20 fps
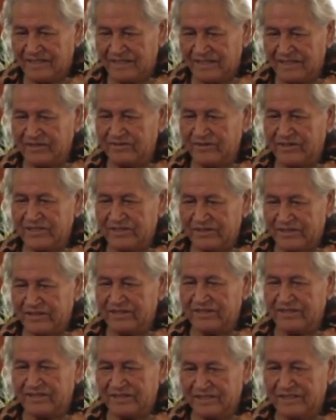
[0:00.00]
In
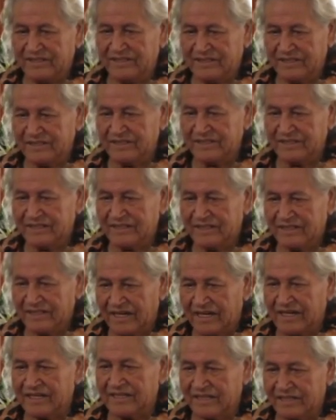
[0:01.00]
return,
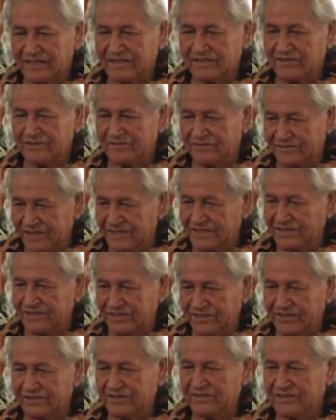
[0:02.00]
I'd like to feed
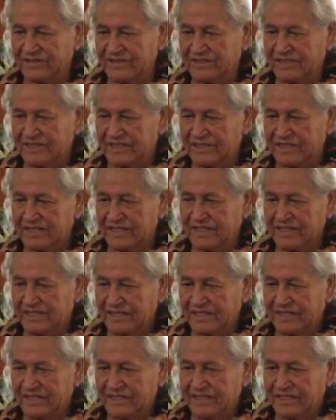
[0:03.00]
you.
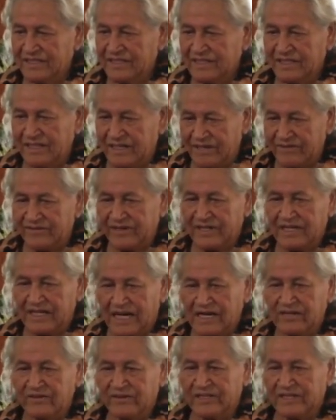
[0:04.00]
Every
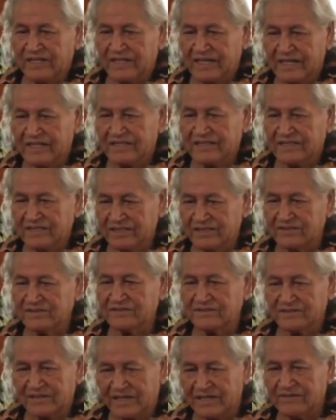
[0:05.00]
now and then,
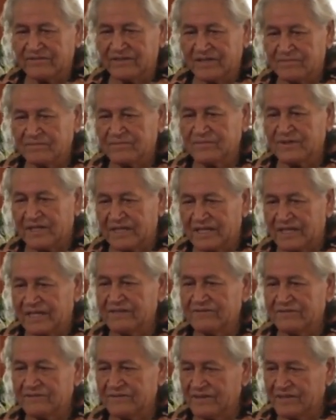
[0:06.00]
you give up your
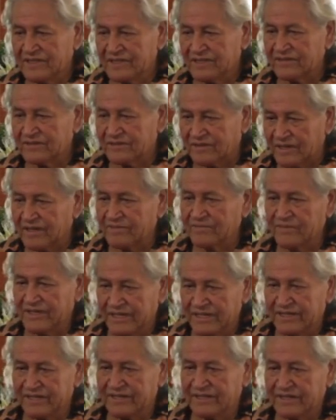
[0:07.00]
life to come
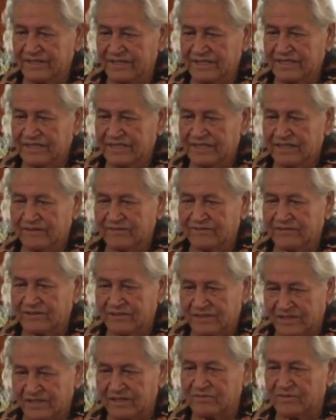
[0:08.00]
here
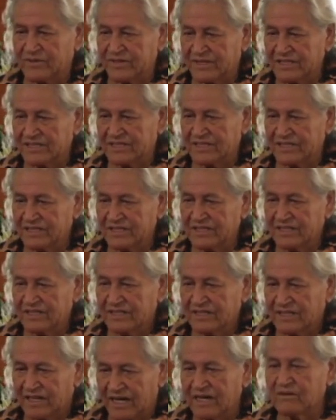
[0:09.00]
for some reason.
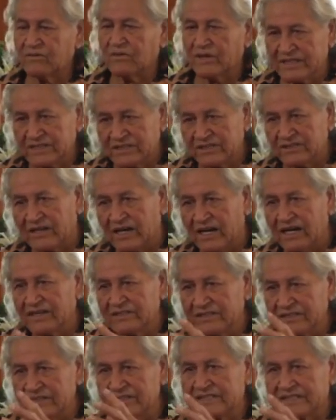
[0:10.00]
I want to
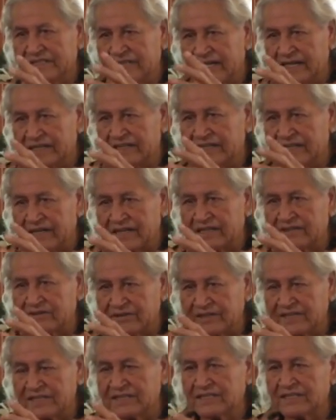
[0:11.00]
understand that
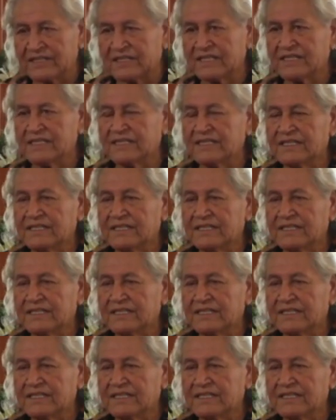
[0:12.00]
reason.